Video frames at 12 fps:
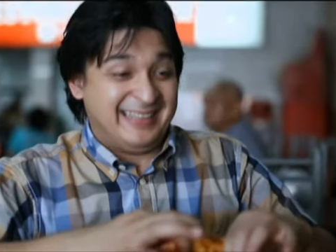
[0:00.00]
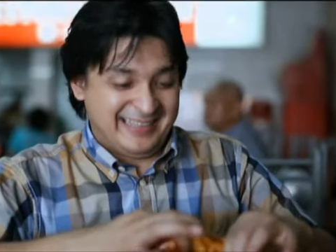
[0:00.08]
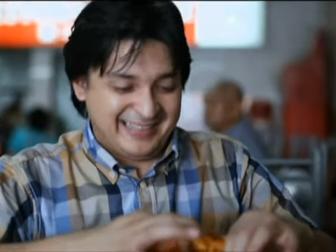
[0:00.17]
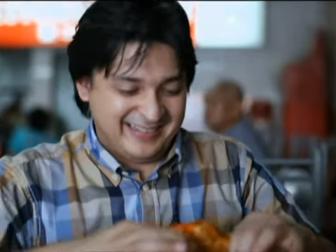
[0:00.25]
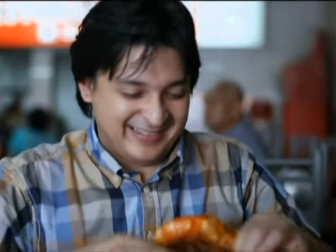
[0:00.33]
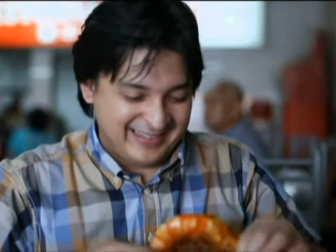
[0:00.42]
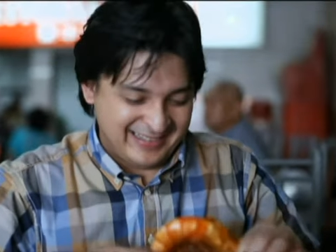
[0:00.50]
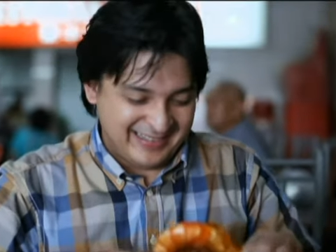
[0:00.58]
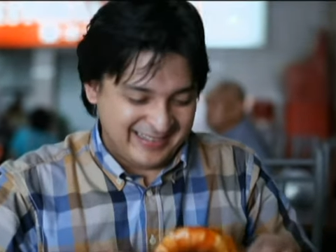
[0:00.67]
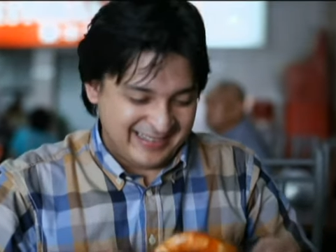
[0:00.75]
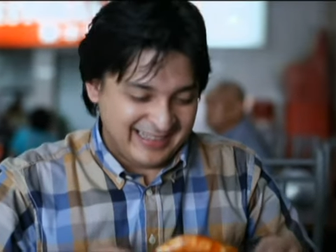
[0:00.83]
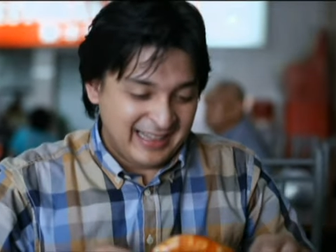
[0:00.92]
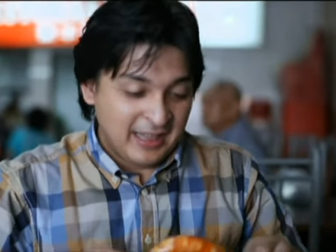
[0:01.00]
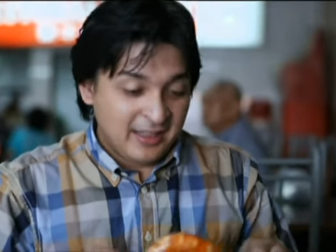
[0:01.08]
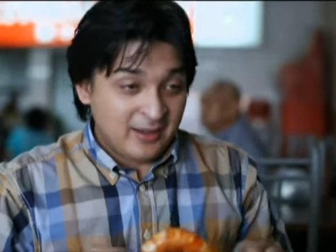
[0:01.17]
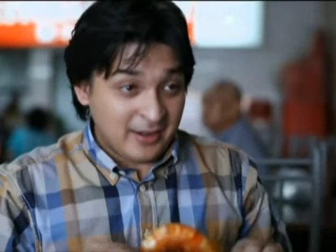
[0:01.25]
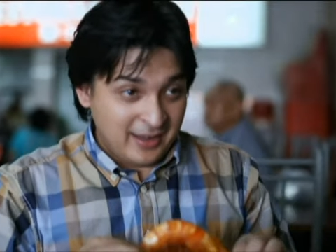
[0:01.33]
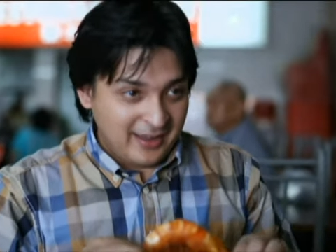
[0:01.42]
you know.
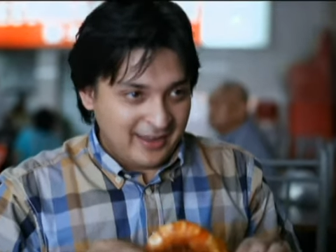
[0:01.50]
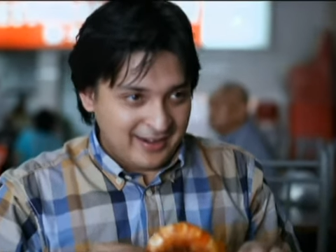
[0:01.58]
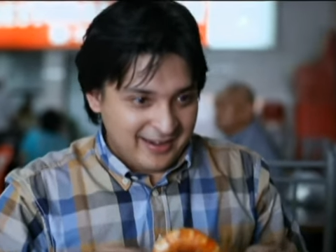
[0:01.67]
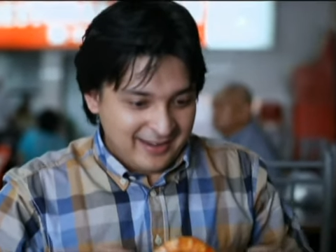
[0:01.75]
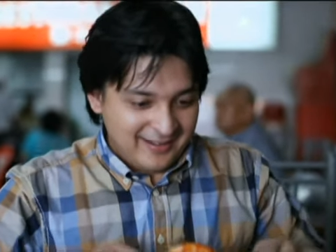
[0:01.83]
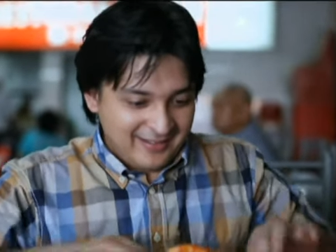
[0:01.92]
We're gonna eat now.